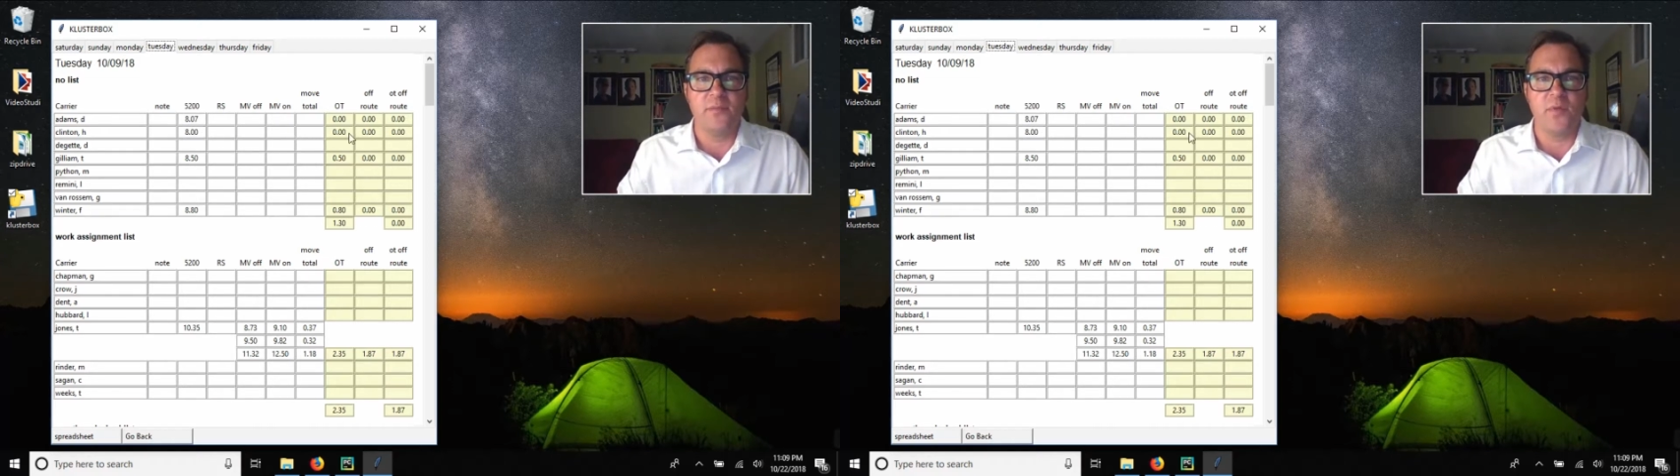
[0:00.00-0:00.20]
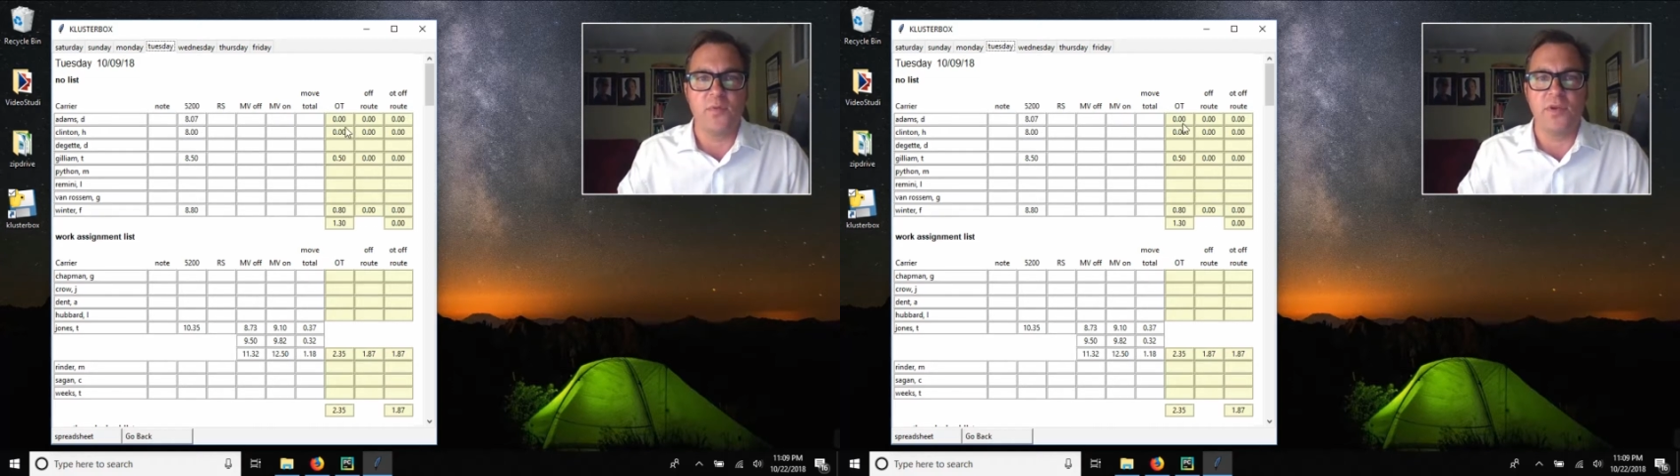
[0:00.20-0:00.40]

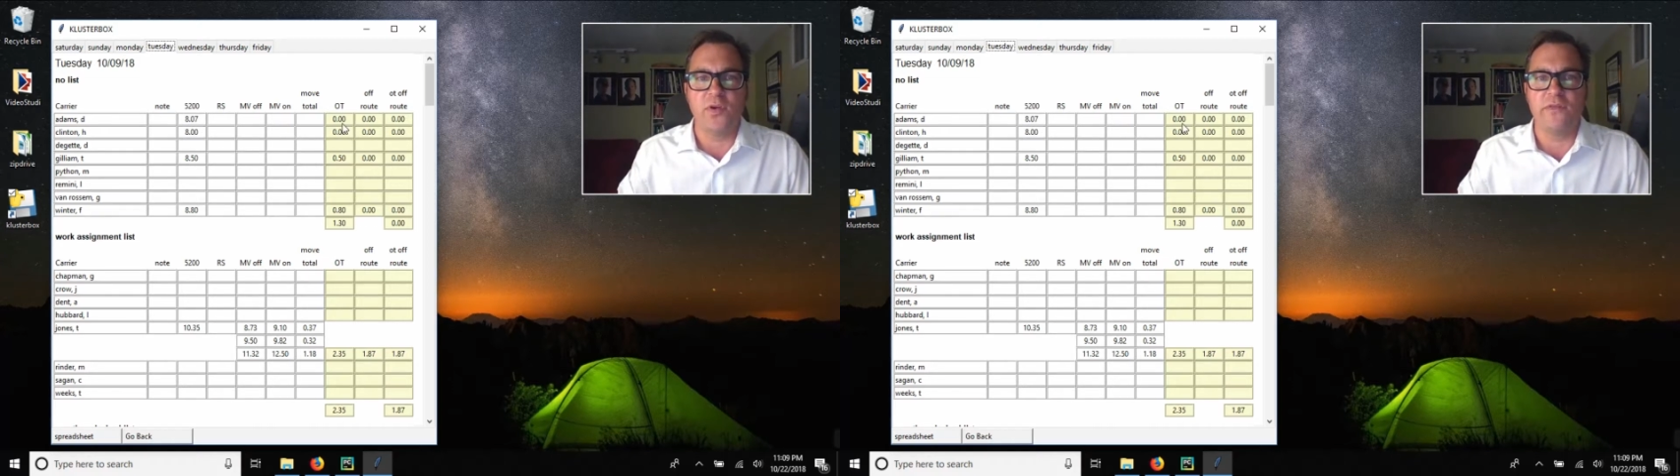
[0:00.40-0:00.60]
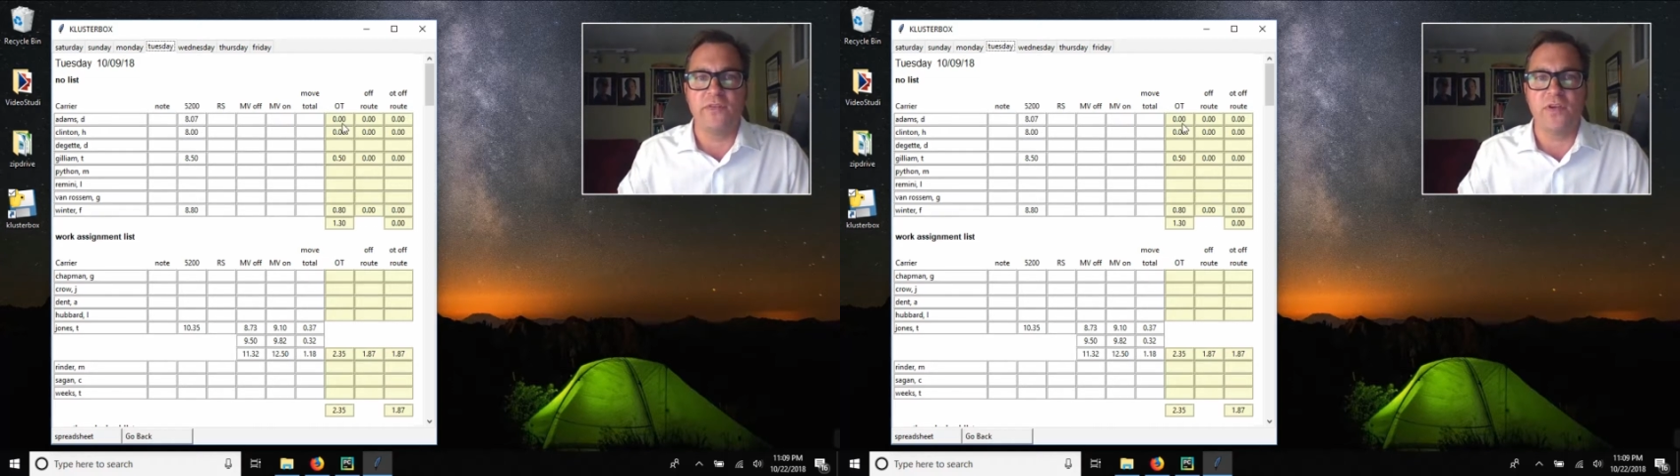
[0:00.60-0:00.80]
But when you
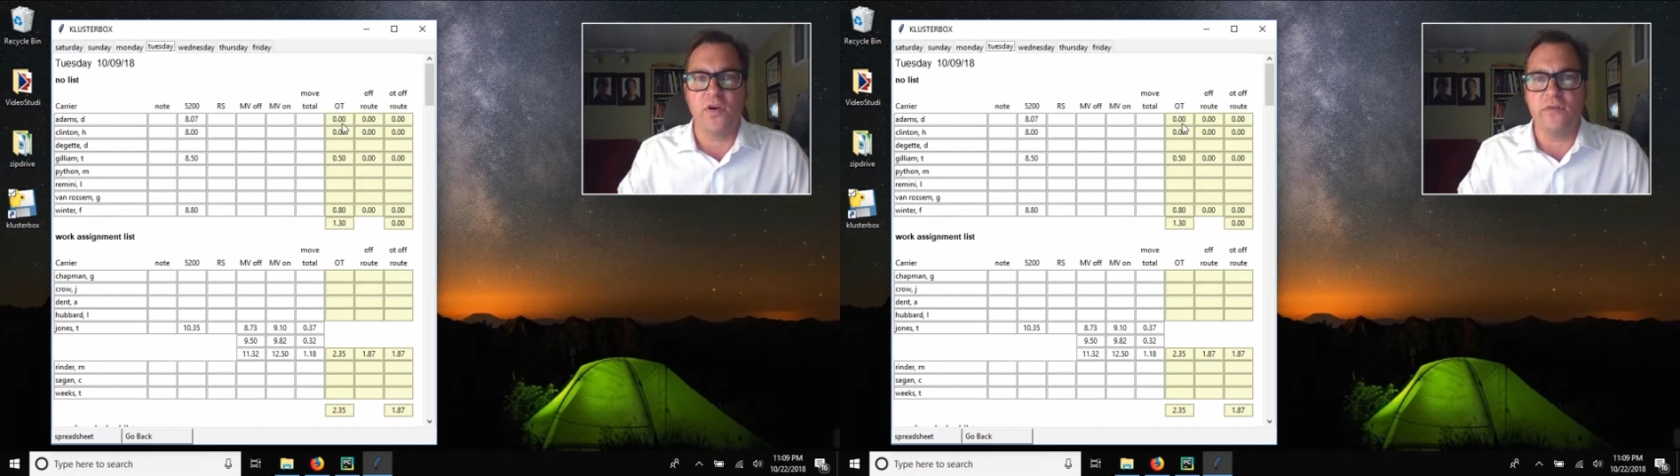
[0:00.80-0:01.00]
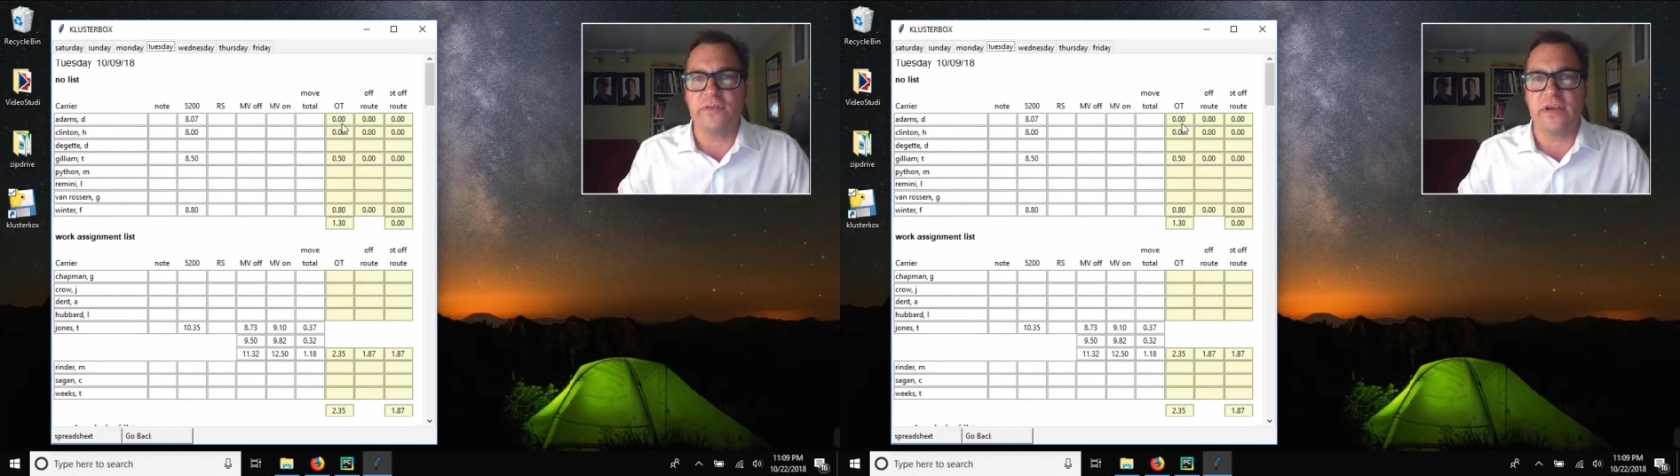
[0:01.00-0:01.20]
go over
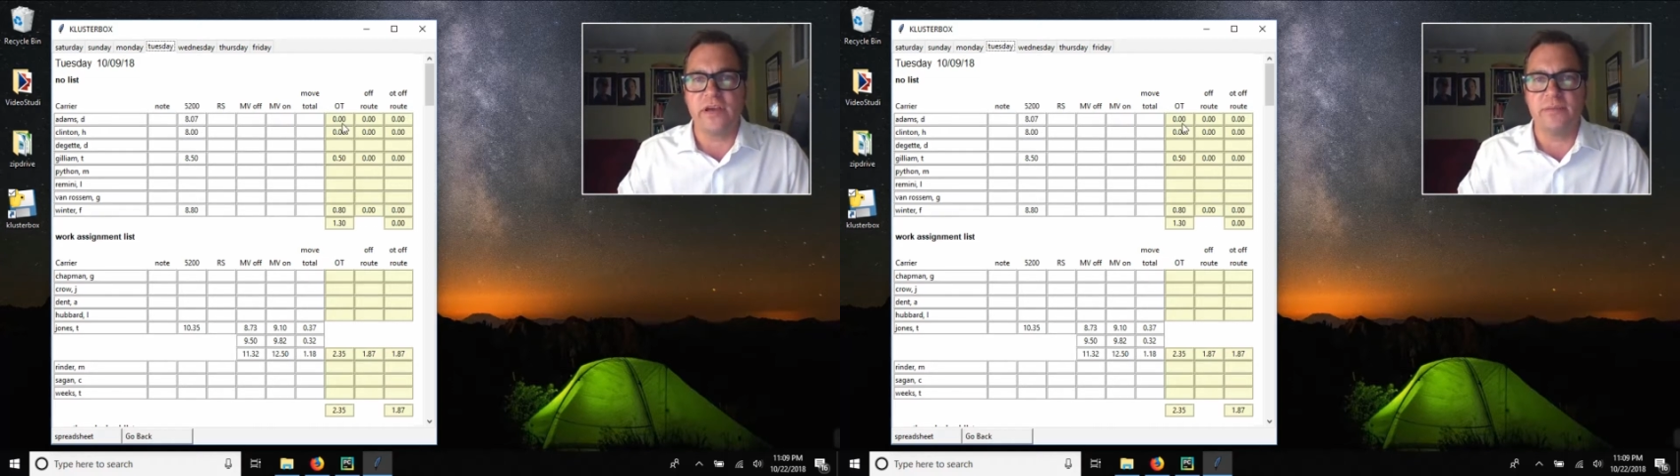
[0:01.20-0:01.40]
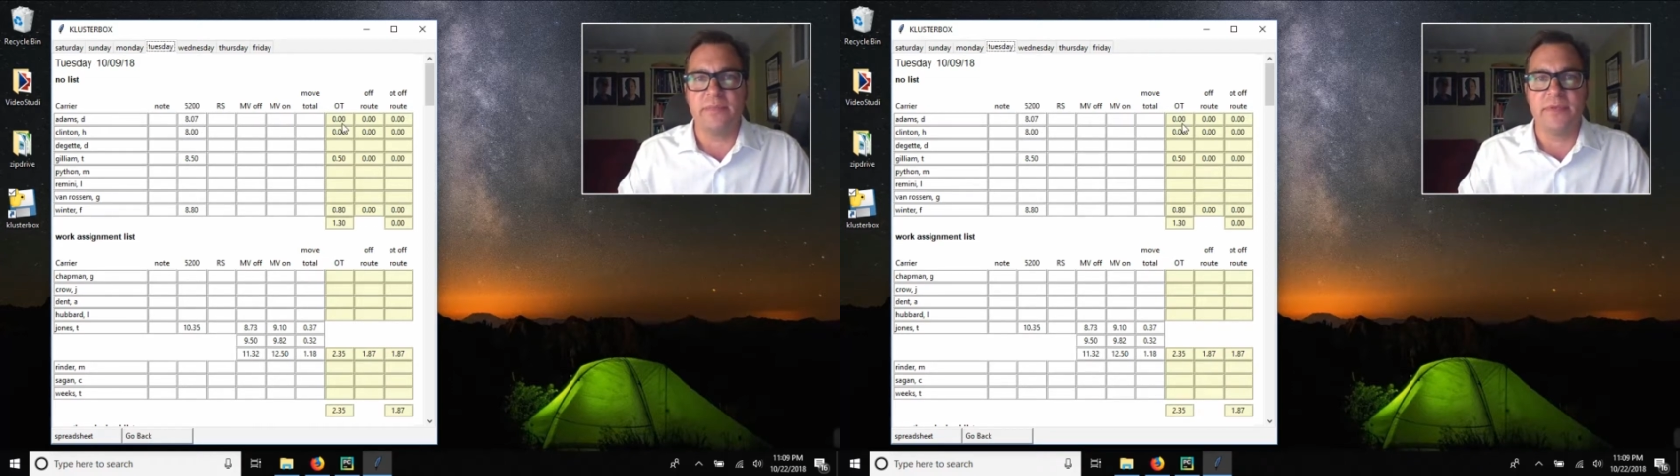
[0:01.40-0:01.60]
to
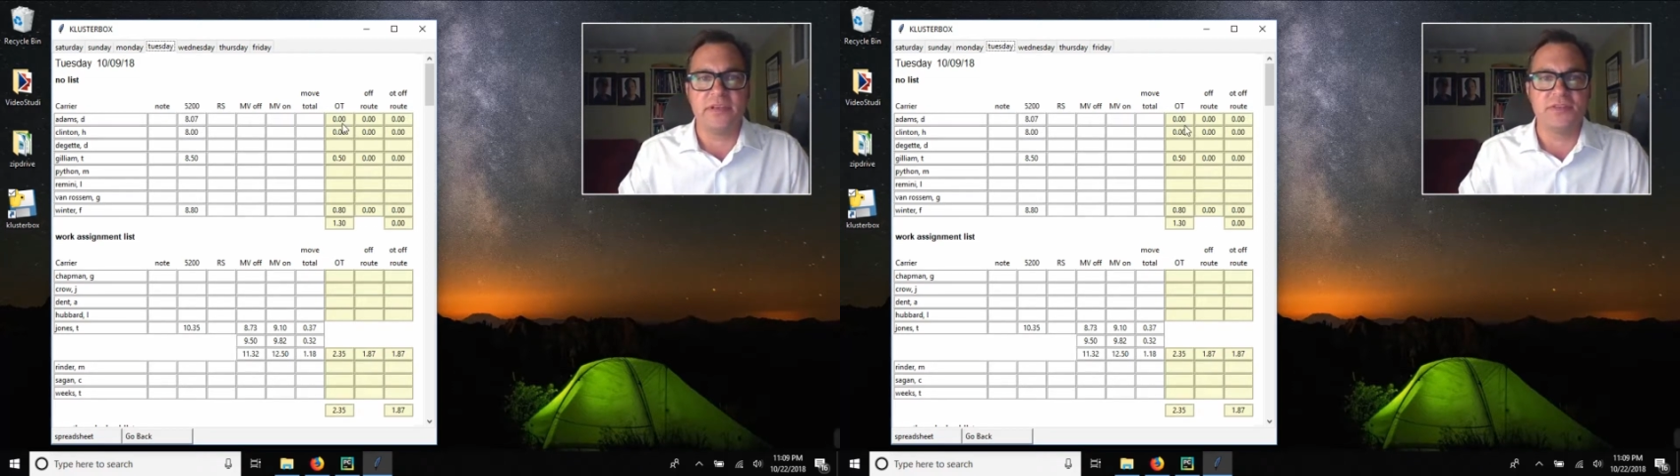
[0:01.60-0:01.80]
overtime,